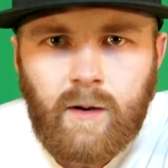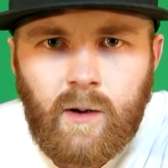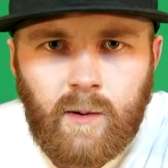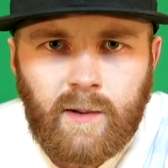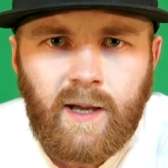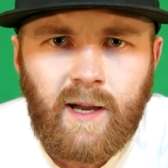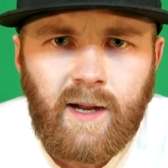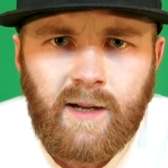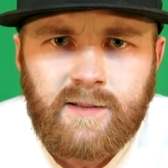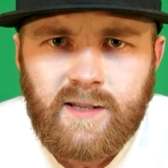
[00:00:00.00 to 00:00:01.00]

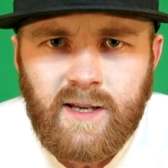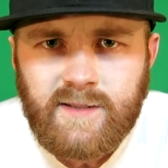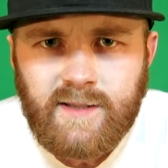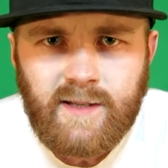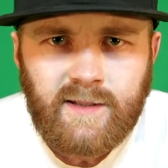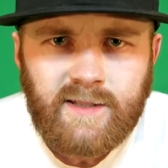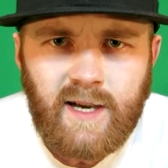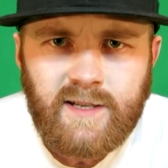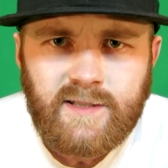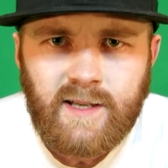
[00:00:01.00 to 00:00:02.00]
Okay, testing,
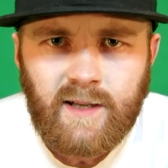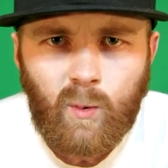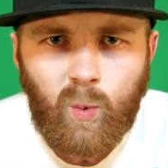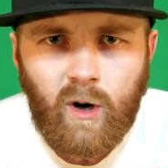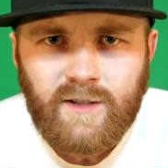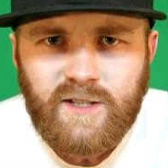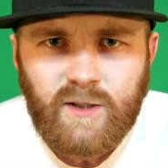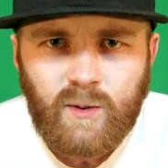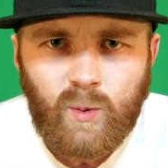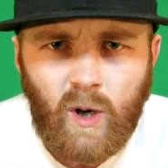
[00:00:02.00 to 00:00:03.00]
testing, 1,
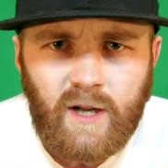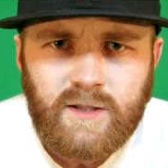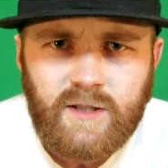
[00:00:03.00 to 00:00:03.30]
2, 1,